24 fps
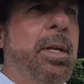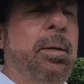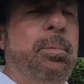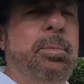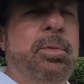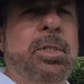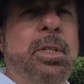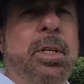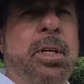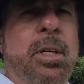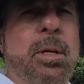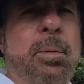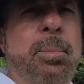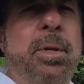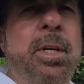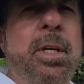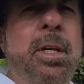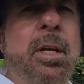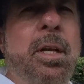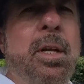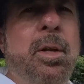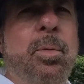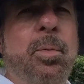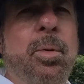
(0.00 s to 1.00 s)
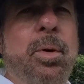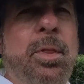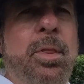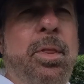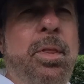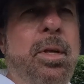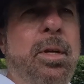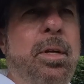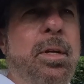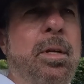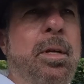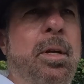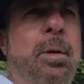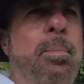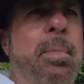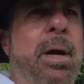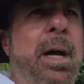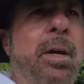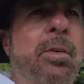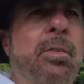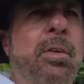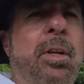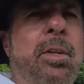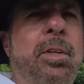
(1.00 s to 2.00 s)
I'm still going to be dealing with a
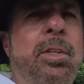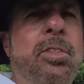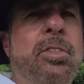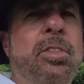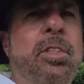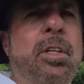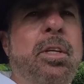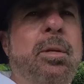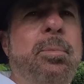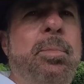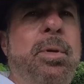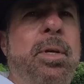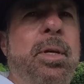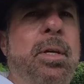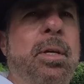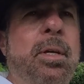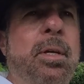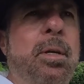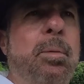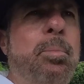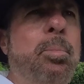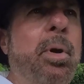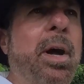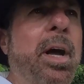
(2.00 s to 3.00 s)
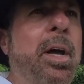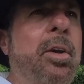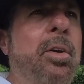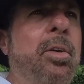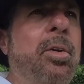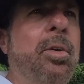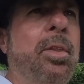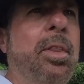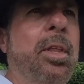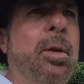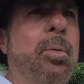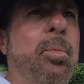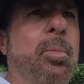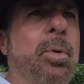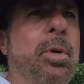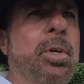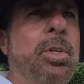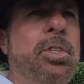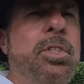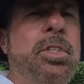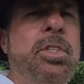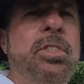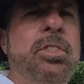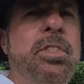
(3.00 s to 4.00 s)
background that's going to be brighter than where
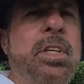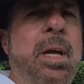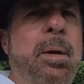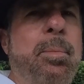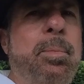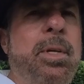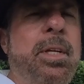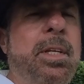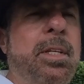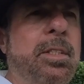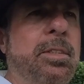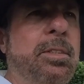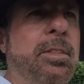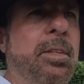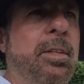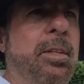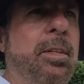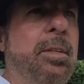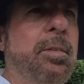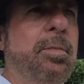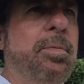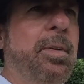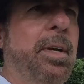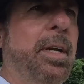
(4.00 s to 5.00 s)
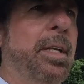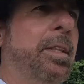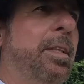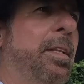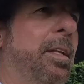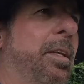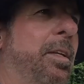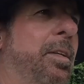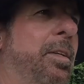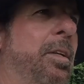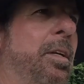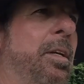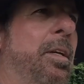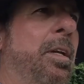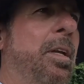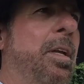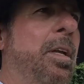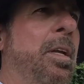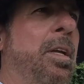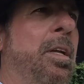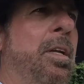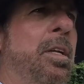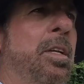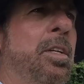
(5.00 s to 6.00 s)
she's at because of the fact that
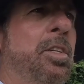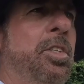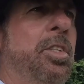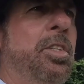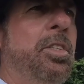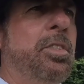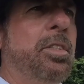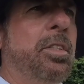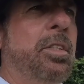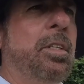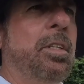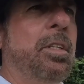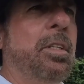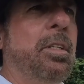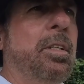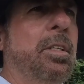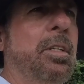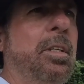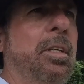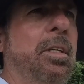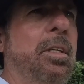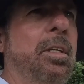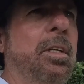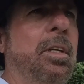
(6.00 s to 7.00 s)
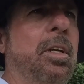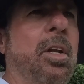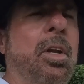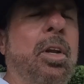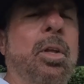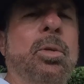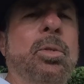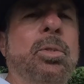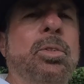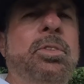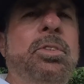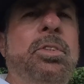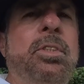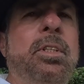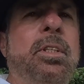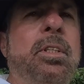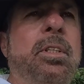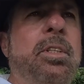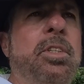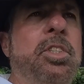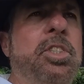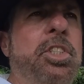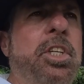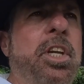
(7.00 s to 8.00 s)
she's enclosed
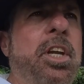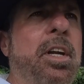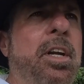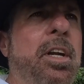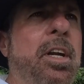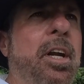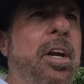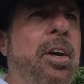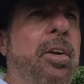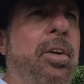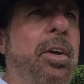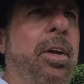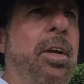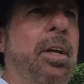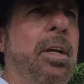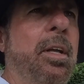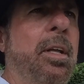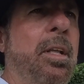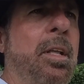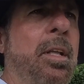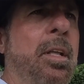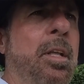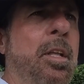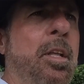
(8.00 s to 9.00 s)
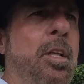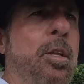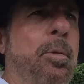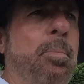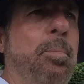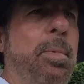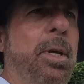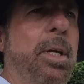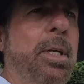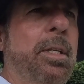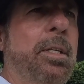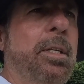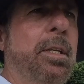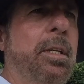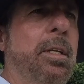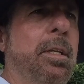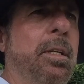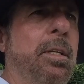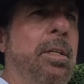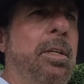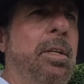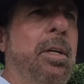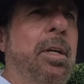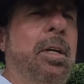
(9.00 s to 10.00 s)
in a shaded area. But
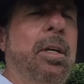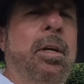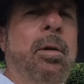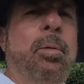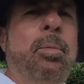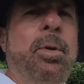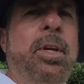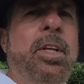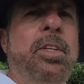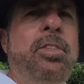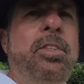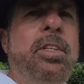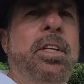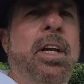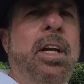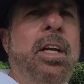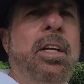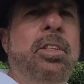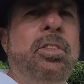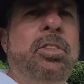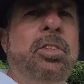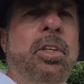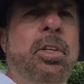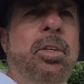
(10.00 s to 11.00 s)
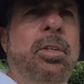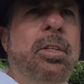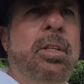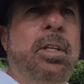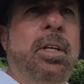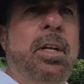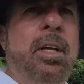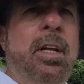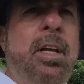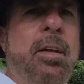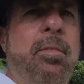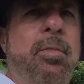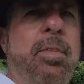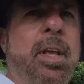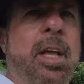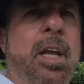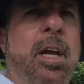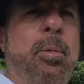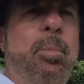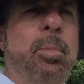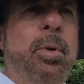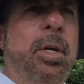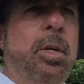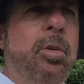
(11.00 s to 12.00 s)
you know, I'll raise the ISO and have the
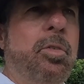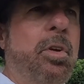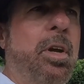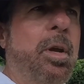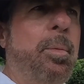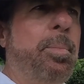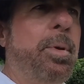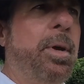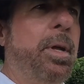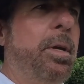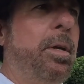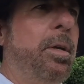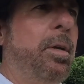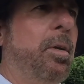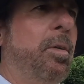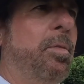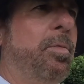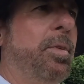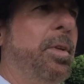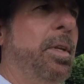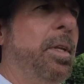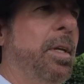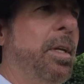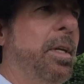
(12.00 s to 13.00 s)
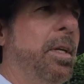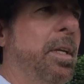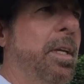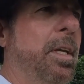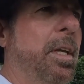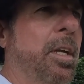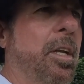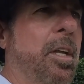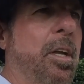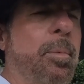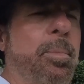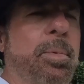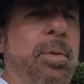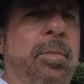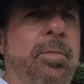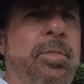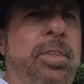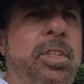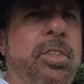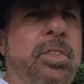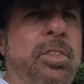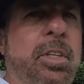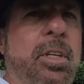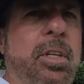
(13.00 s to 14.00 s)
camera on the tripod, and hopefully I'll get a couple of
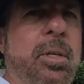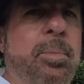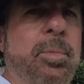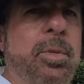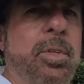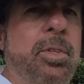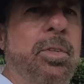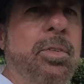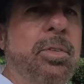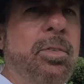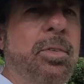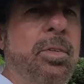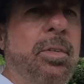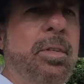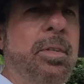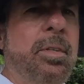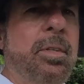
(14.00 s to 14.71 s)
decent images.